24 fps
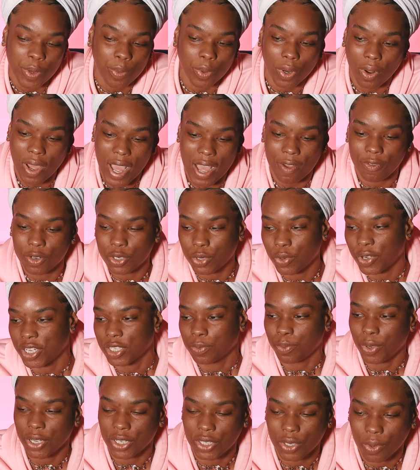people don't have a
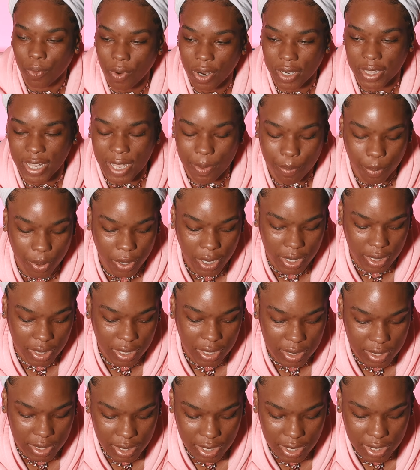choice but to work. They put
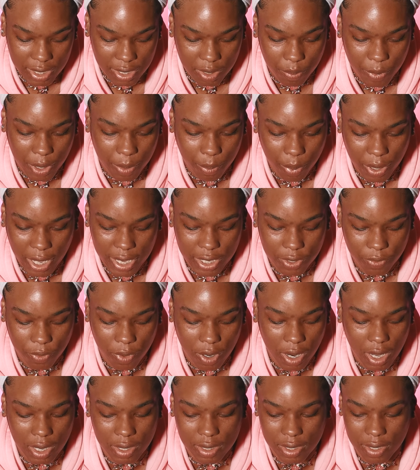this system in place
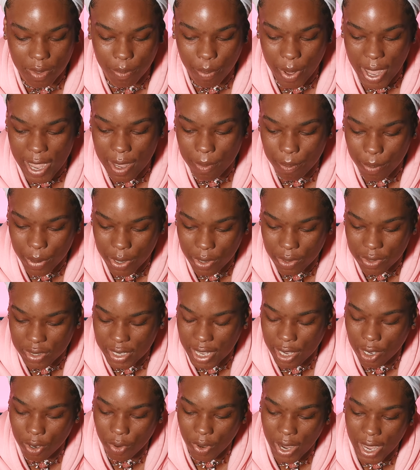for us to pay bills.
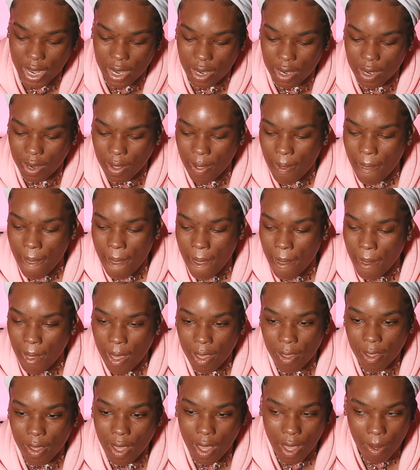They created
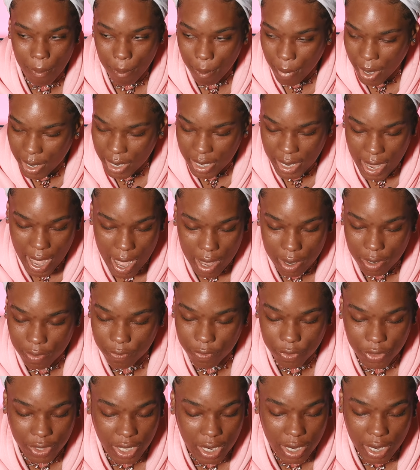money out
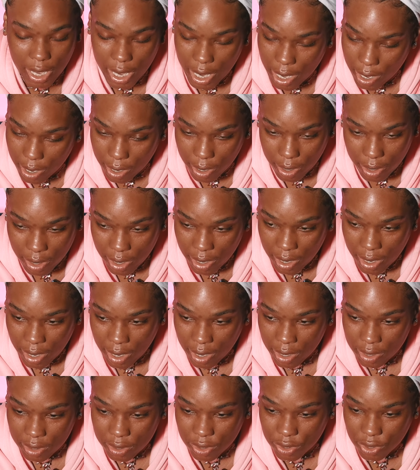of thin air
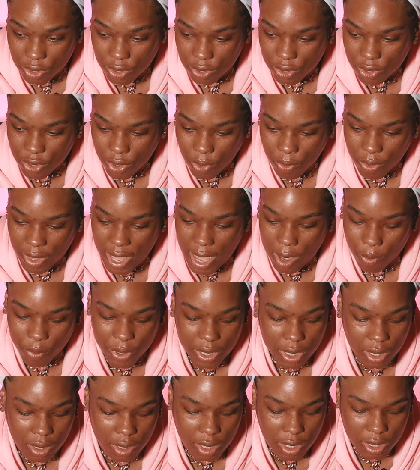so that
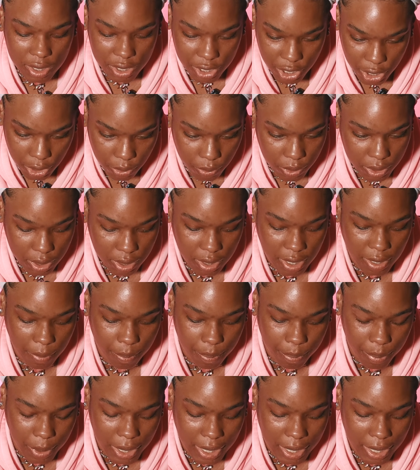we can continuously